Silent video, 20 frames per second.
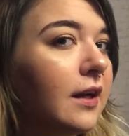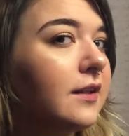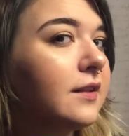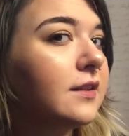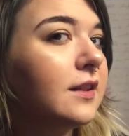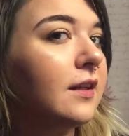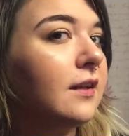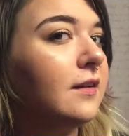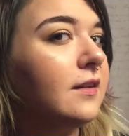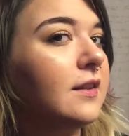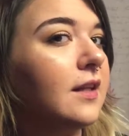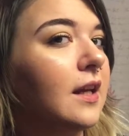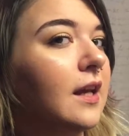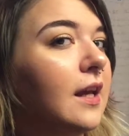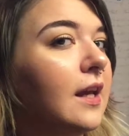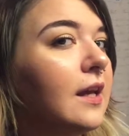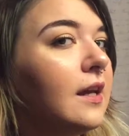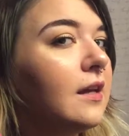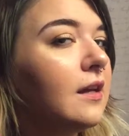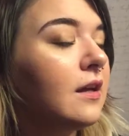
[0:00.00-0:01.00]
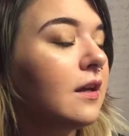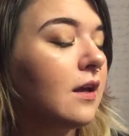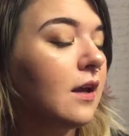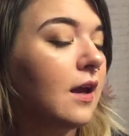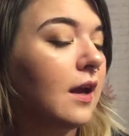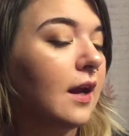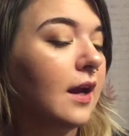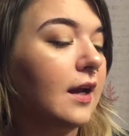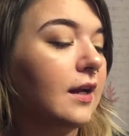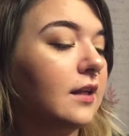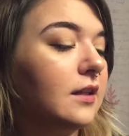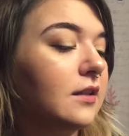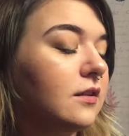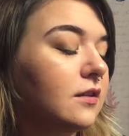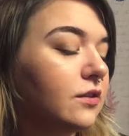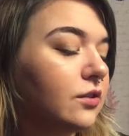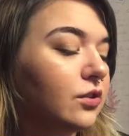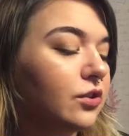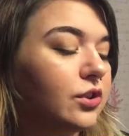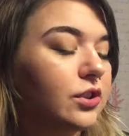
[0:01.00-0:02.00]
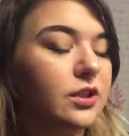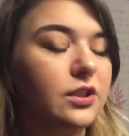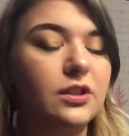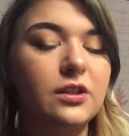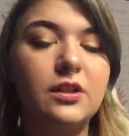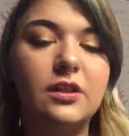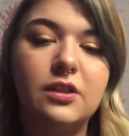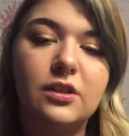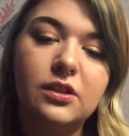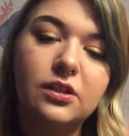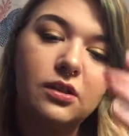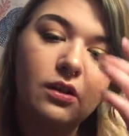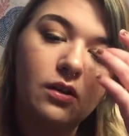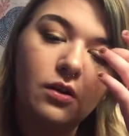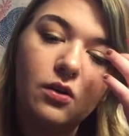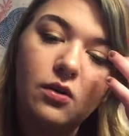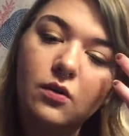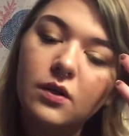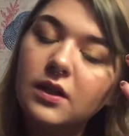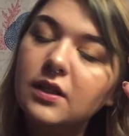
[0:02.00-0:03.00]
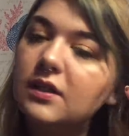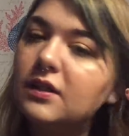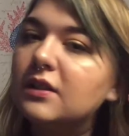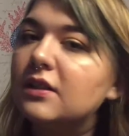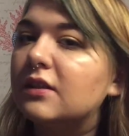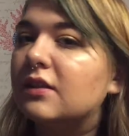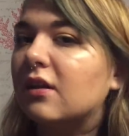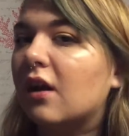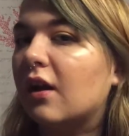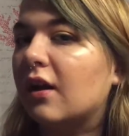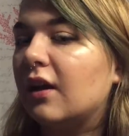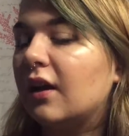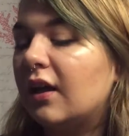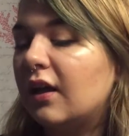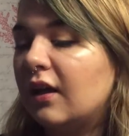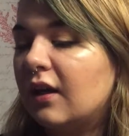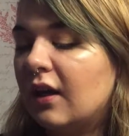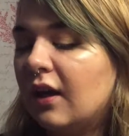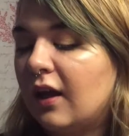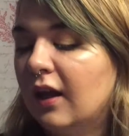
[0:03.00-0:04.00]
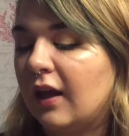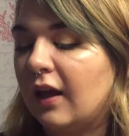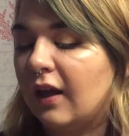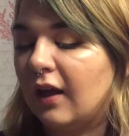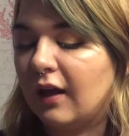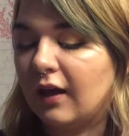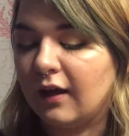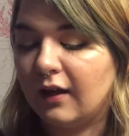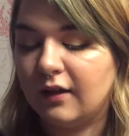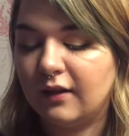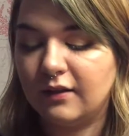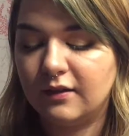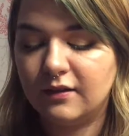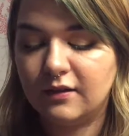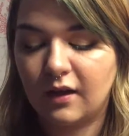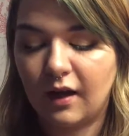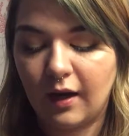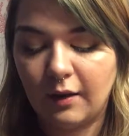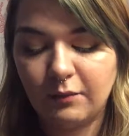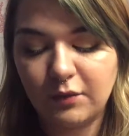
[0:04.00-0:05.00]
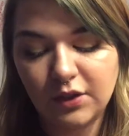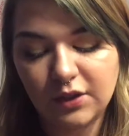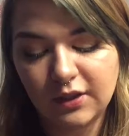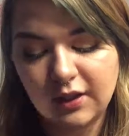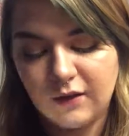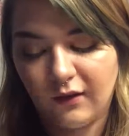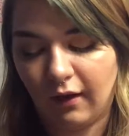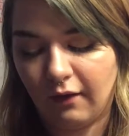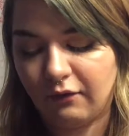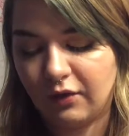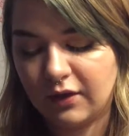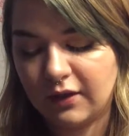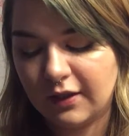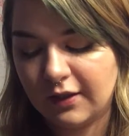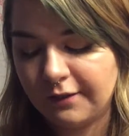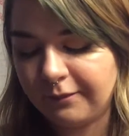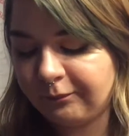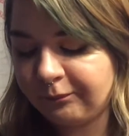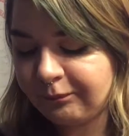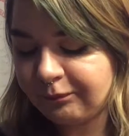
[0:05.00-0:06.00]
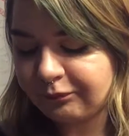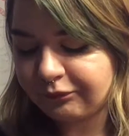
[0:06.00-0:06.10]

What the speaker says: on today, and it is just so stunning, and I'm just in love with it.